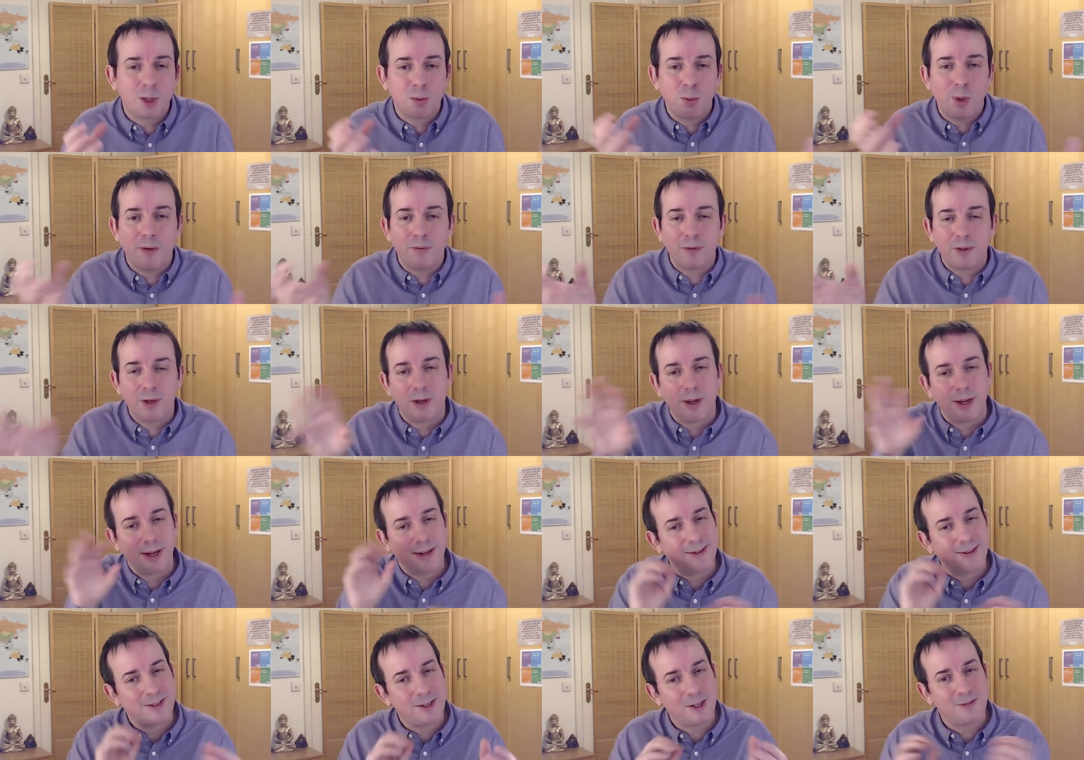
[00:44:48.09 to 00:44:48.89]
We have
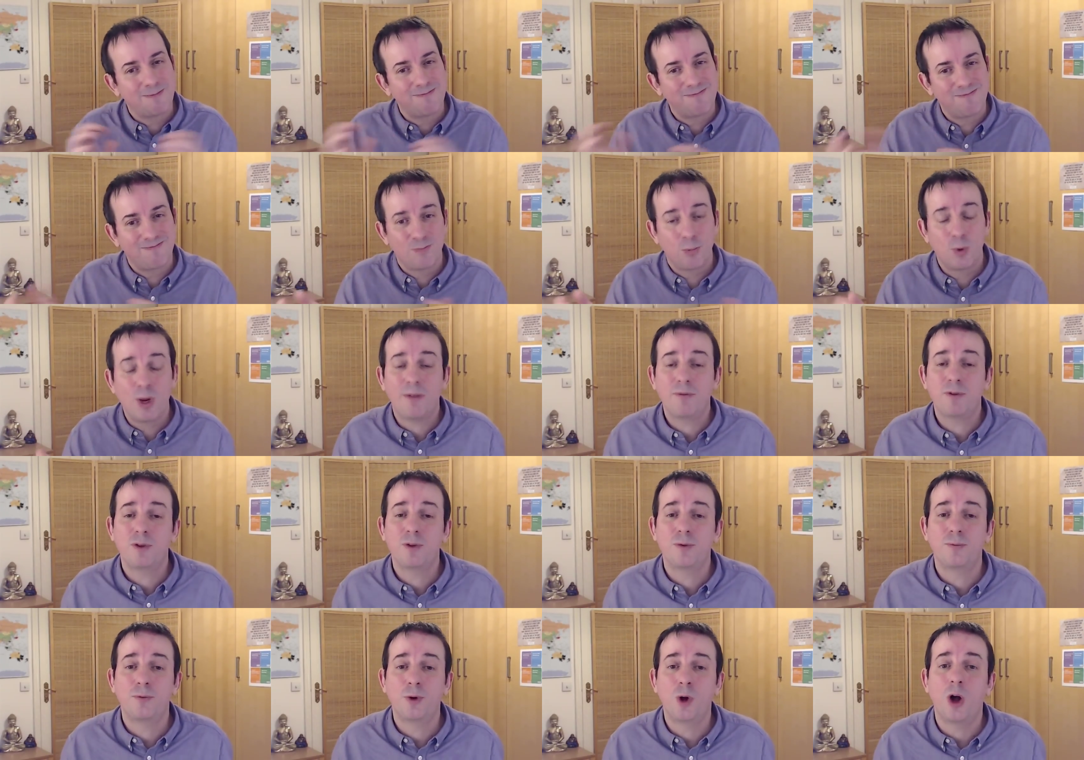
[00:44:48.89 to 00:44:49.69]

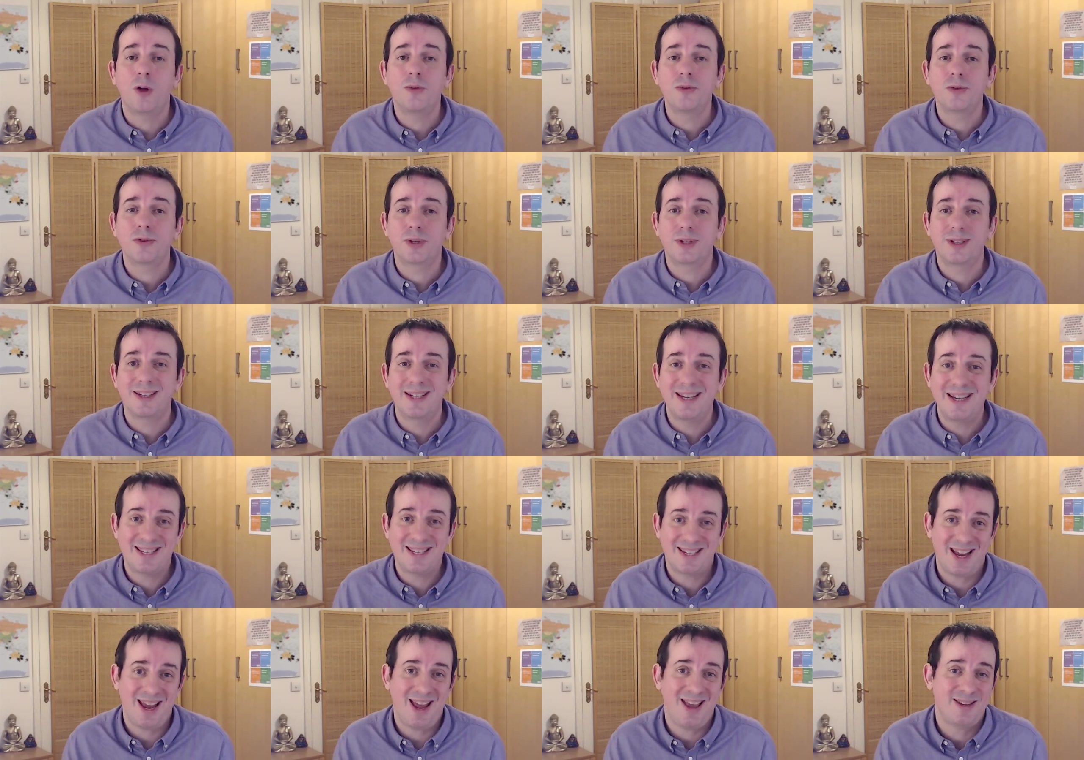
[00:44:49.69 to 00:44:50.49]
to constantly
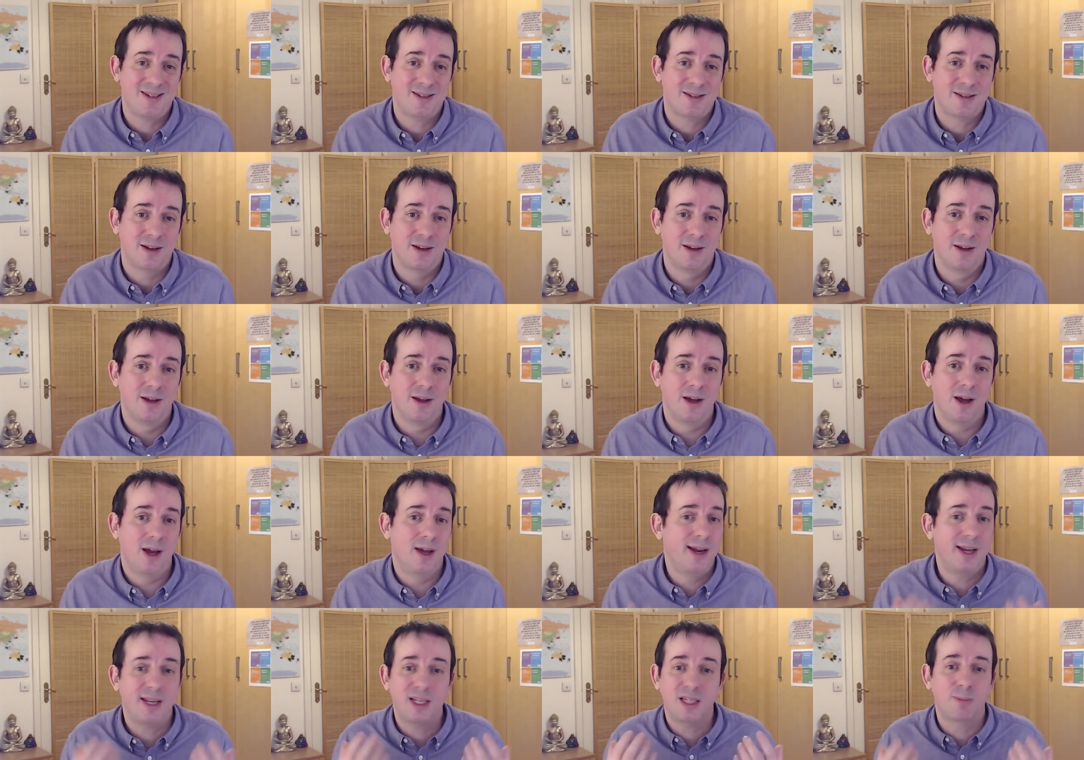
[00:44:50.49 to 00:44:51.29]
test
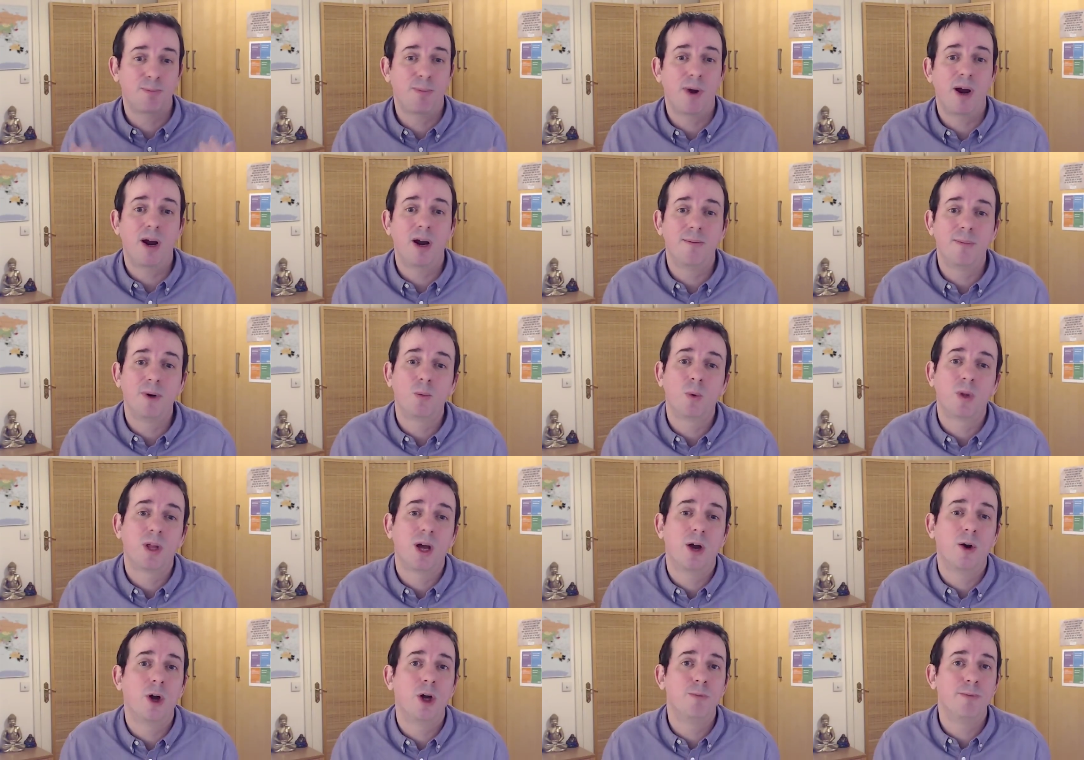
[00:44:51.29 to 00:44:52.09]
and experiment with
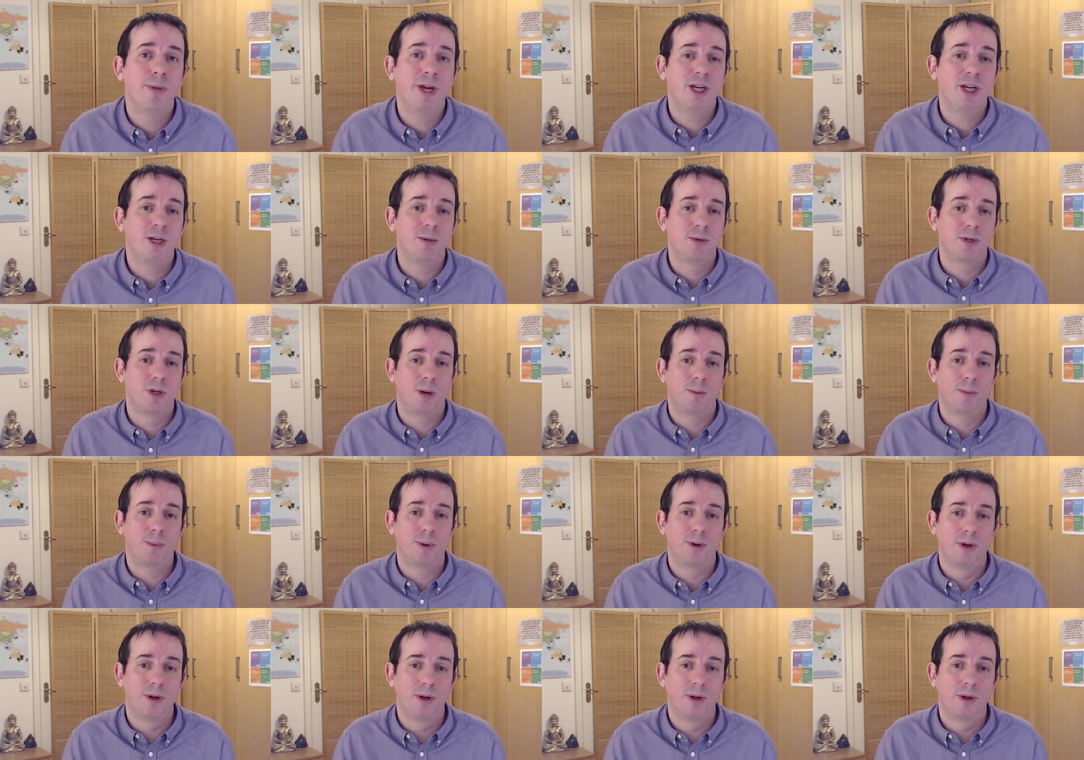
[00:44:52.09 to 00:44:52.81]
our own mediumship,